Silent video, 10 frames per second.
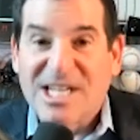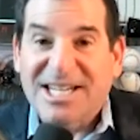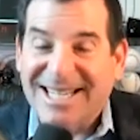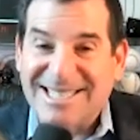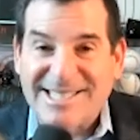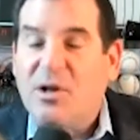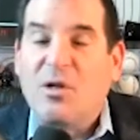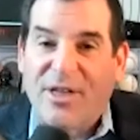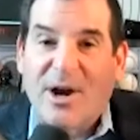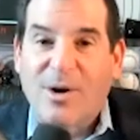until
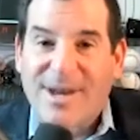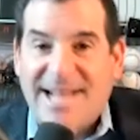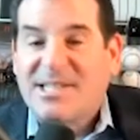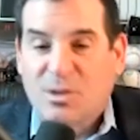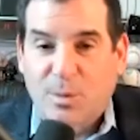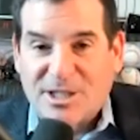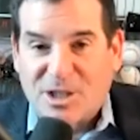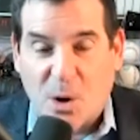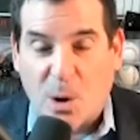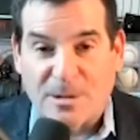their next
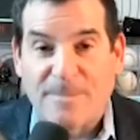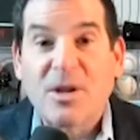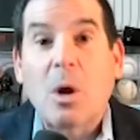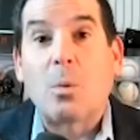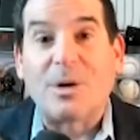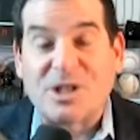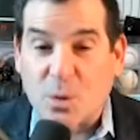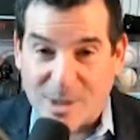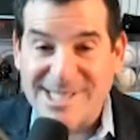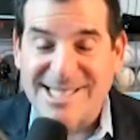threshold, which
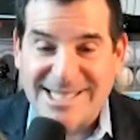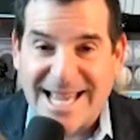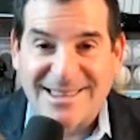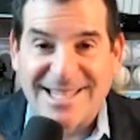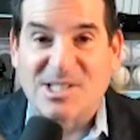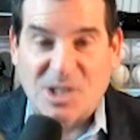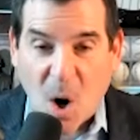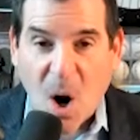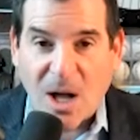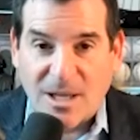coincidentally is
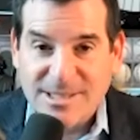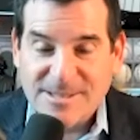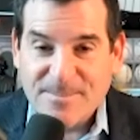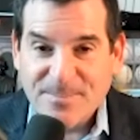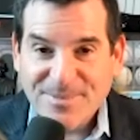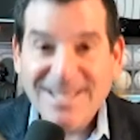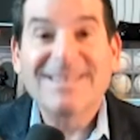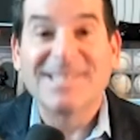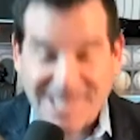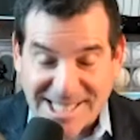called
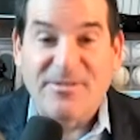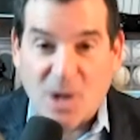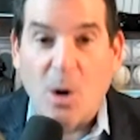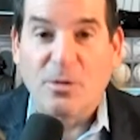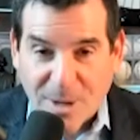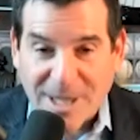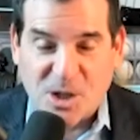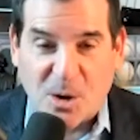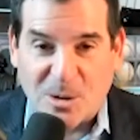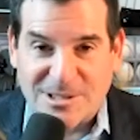the Steve Cohen
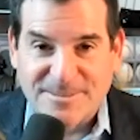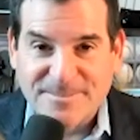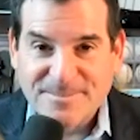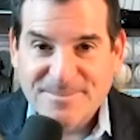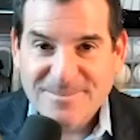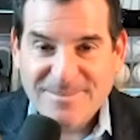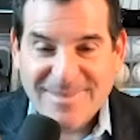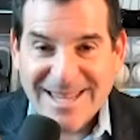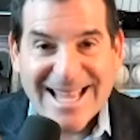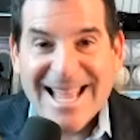threshold.
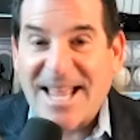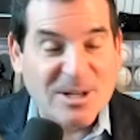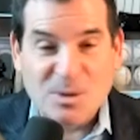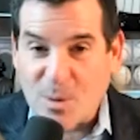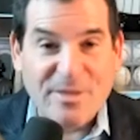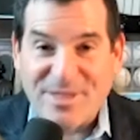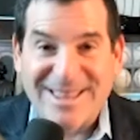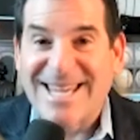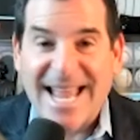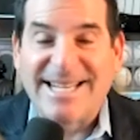And there's one thing
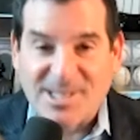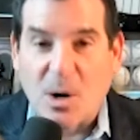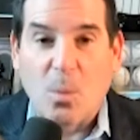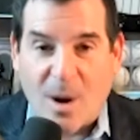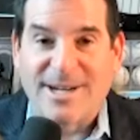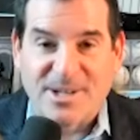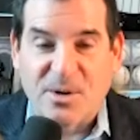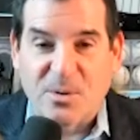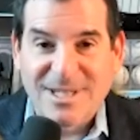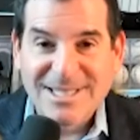the Yankees don't want to
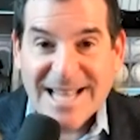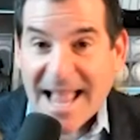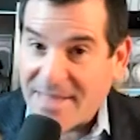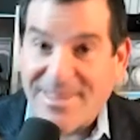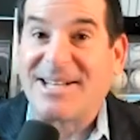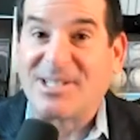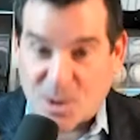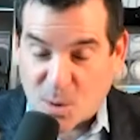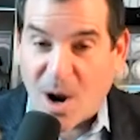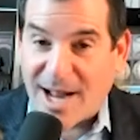do, and that's
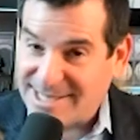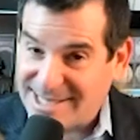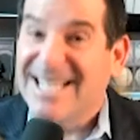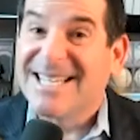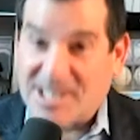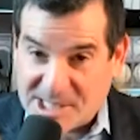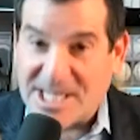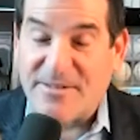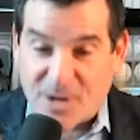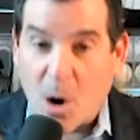cross the
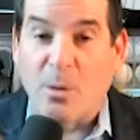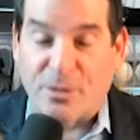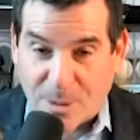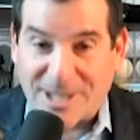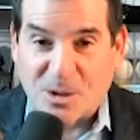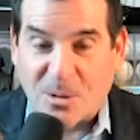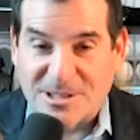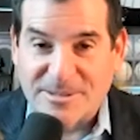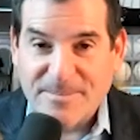Steve Cohen threshold.